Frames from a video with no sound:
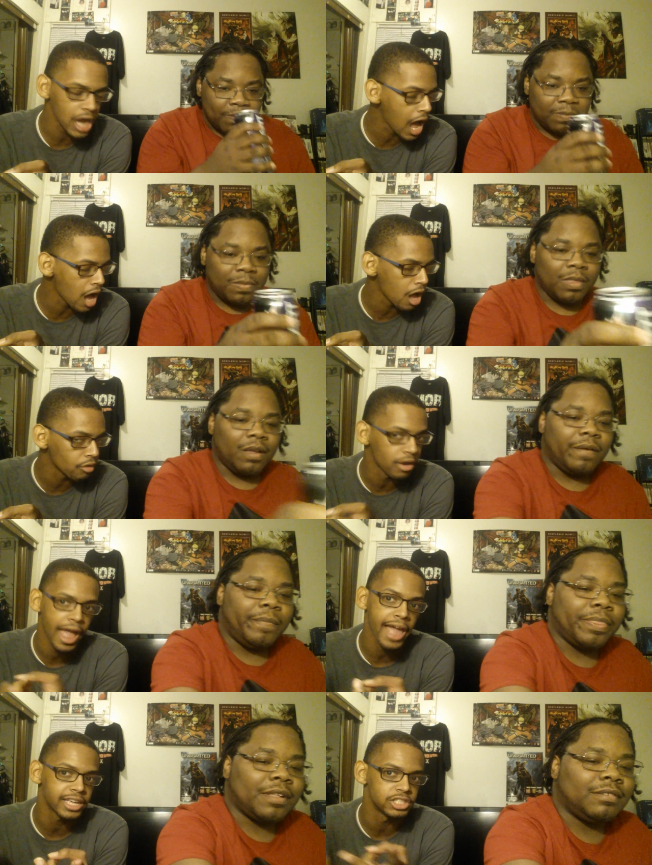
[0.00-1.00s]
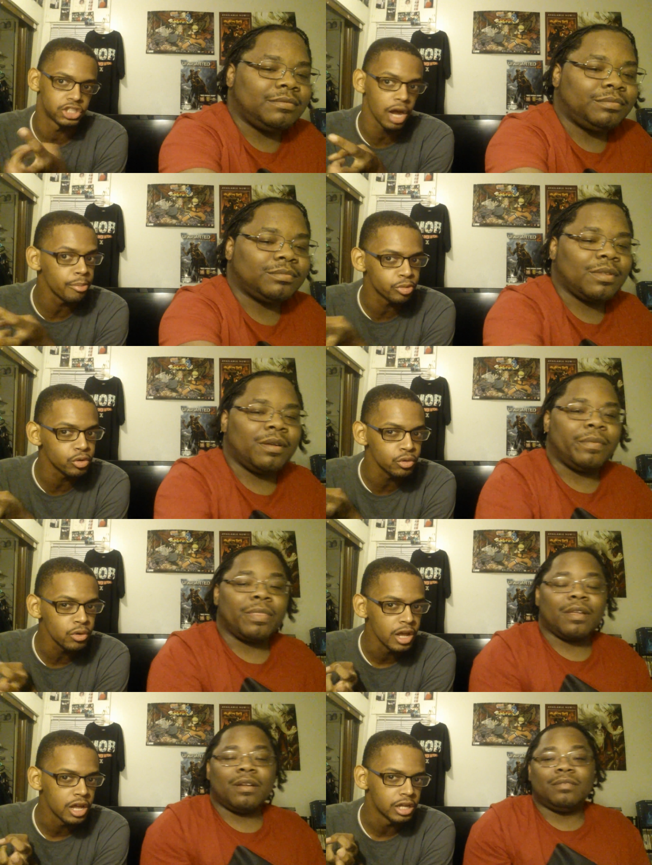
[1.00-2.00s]
Speaker 1: chakra and can jump
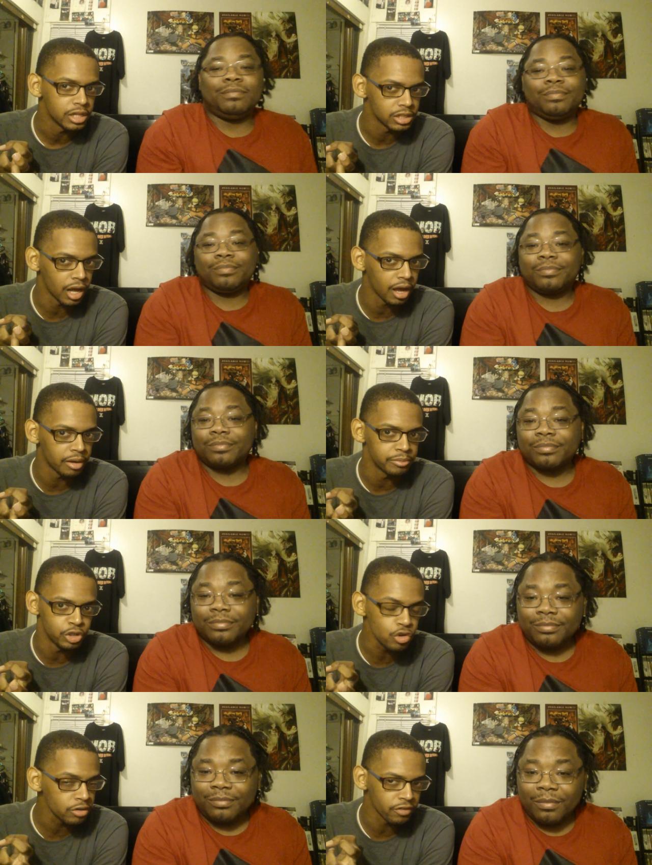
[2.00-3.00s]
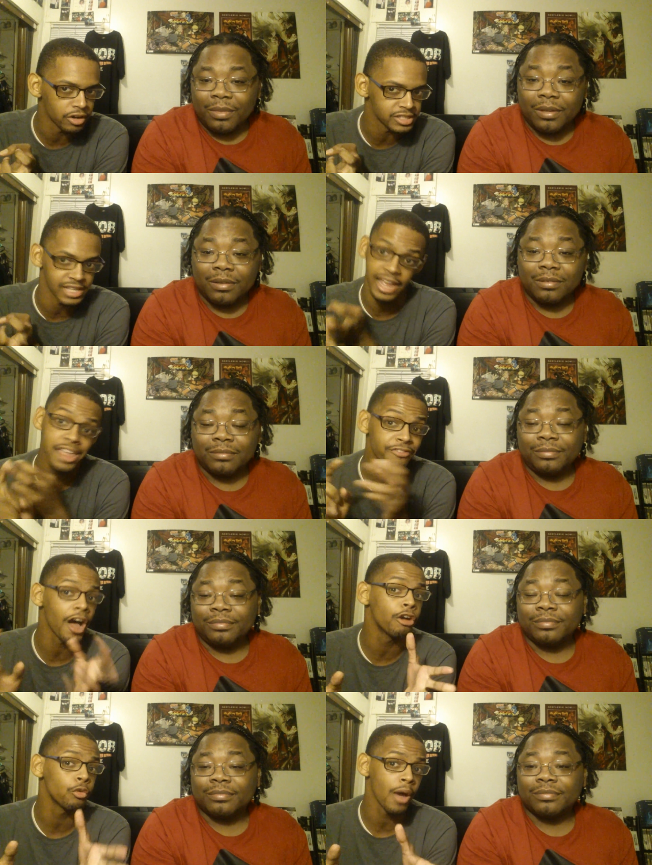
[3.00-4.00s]
through um, universes, and he
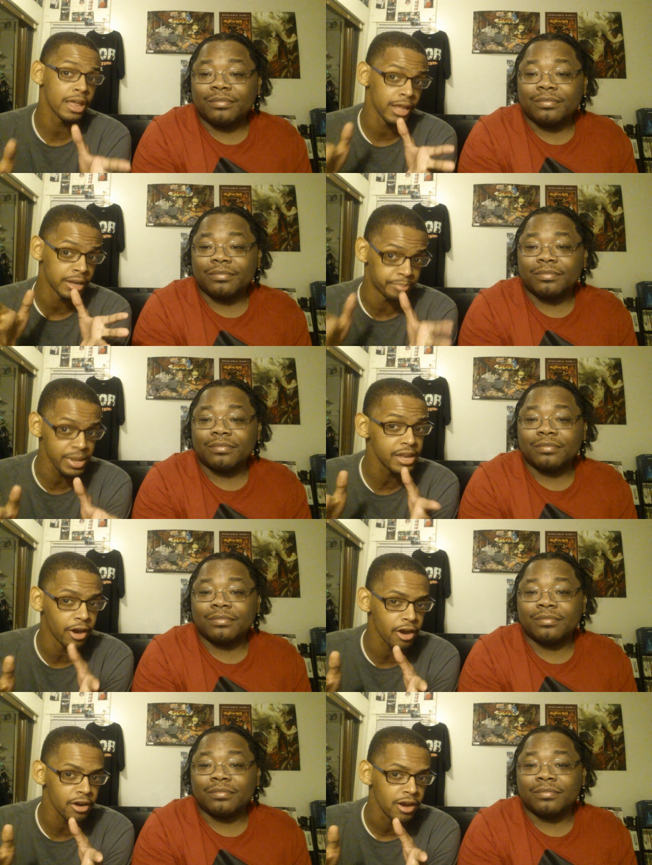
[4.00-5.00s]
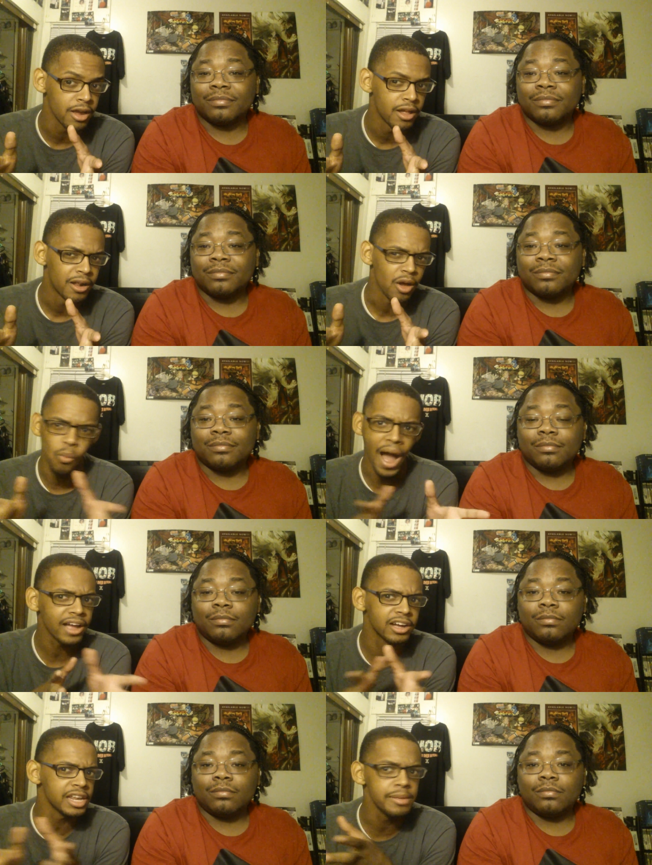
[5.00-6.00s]
found a way to beat her.
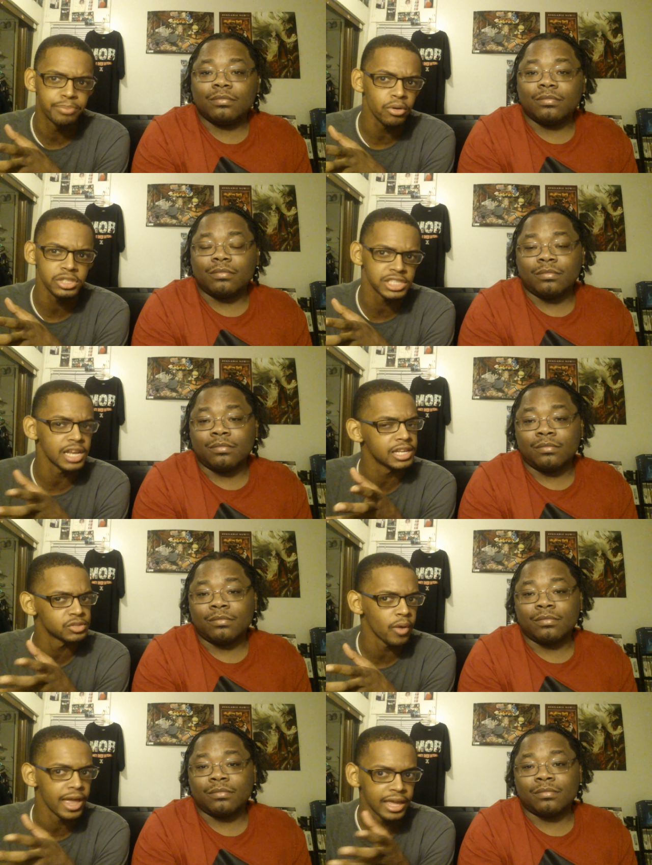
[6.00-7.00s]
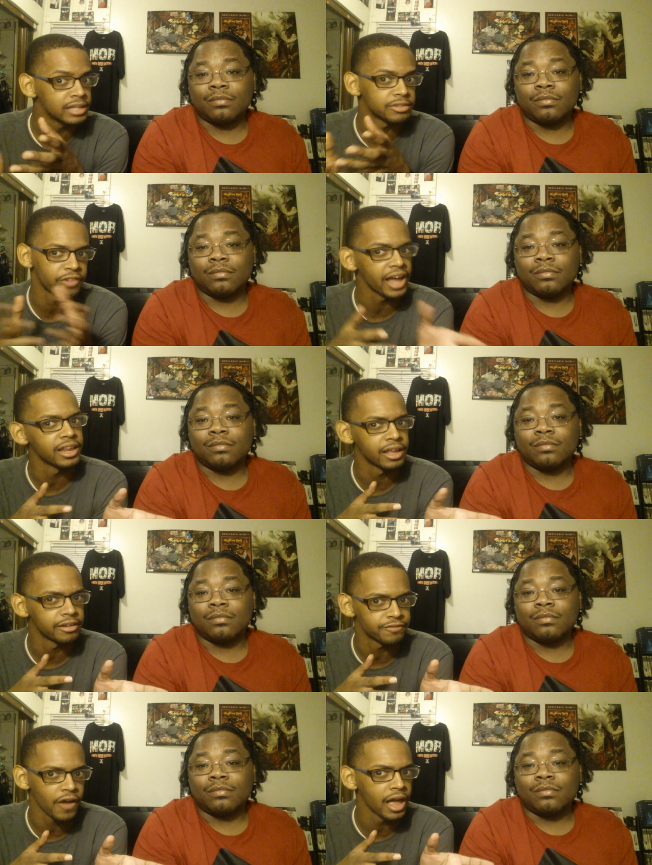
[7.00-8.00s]
Why could he bullshit his way into
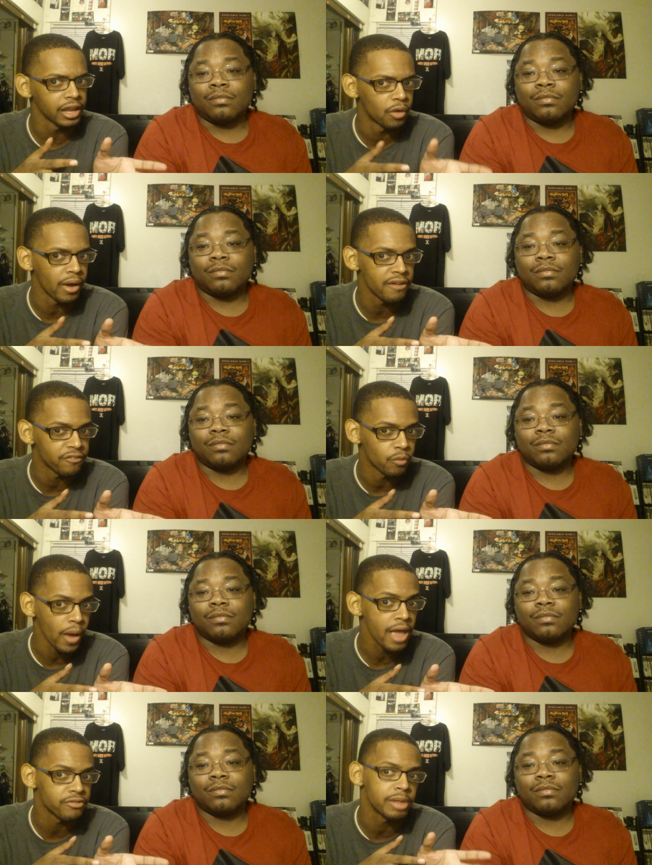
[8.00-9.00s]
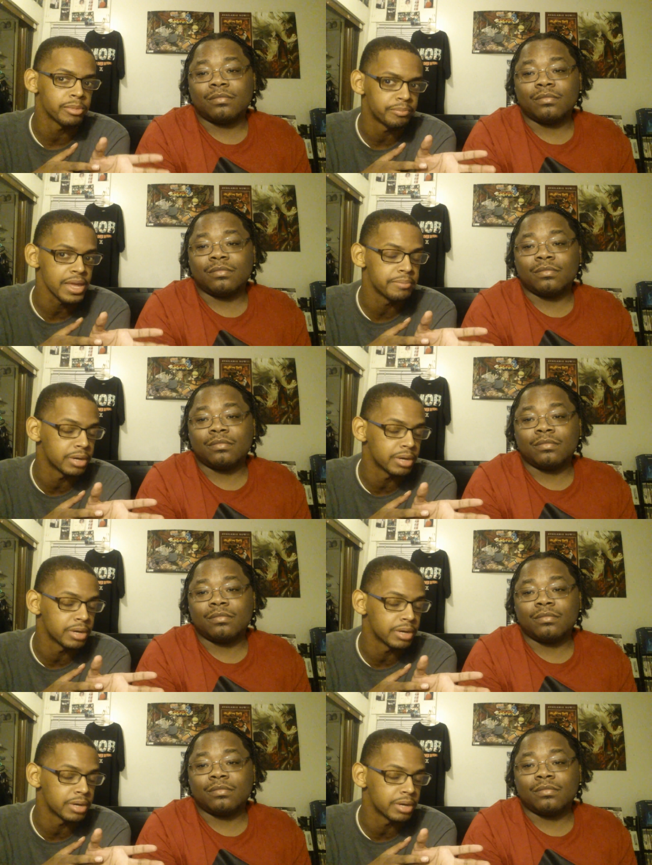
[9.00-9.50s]
finding finding a way way for them to beat